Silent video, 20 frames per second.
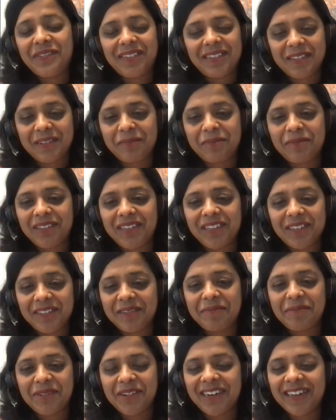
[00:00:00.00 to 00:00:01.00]
of it. It's a pretty
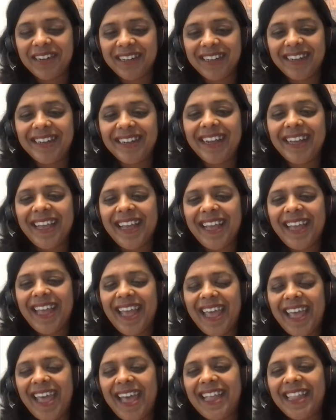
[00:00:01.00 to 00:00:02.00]
good product.
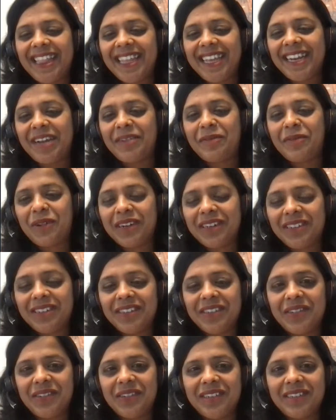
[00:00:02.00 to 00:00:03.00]
And then I wanted
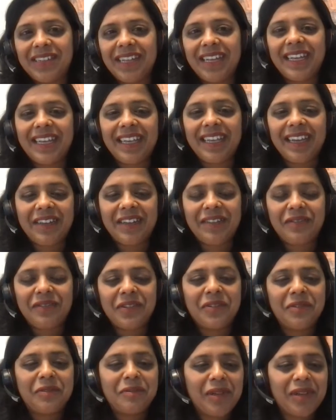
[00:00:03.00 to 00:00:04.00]
to go into like, yeah, you've
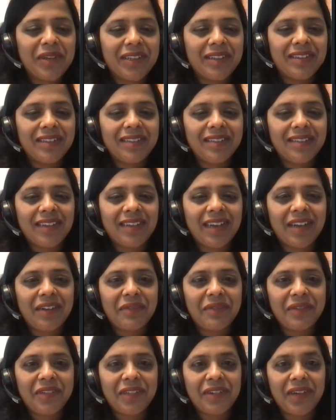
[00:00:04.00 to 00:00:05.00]
told me all this
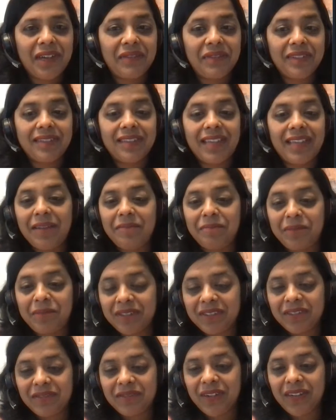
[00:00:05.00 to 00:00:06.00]
stuff. Do you have
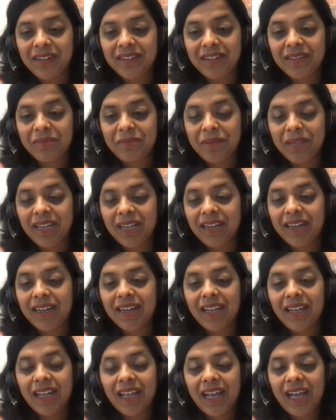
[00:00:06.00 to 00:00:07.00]
examples of when
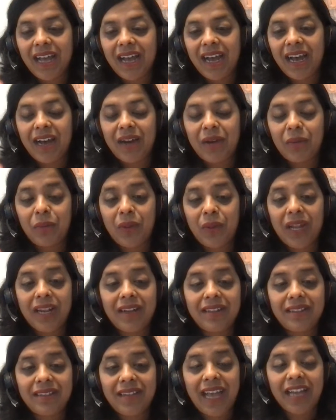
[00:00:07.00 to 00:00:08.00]

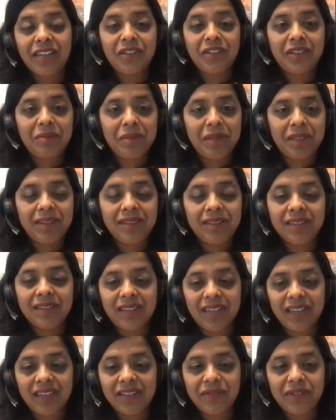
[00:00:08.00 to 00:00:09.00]
it's actually been
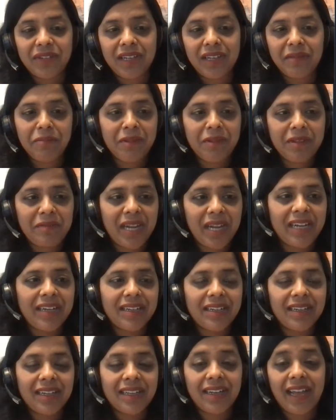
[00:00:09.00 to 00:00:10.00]
successfully
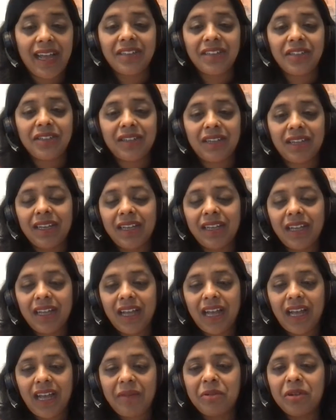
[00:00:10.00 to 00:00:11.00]
implemented? And actually,
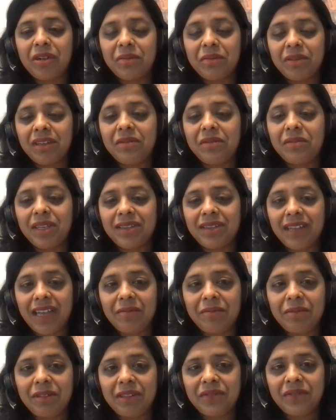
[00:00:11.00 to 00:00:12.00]
I put up some
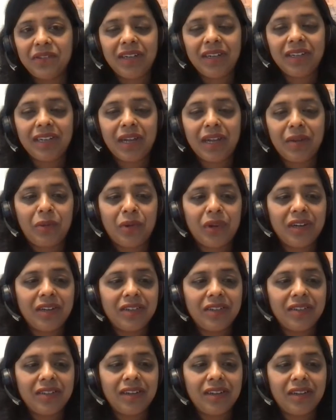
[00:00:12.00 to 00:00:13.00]
examples for it, and I wanted
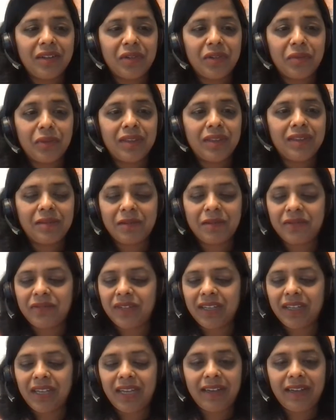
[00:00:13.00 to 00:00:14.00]
to conclude with some of the
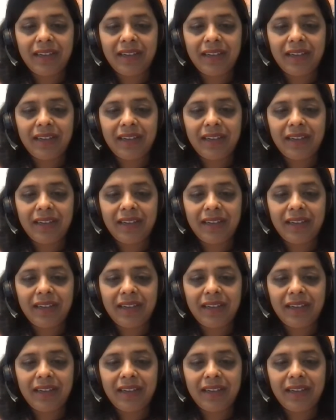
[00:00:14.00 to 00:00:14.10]
key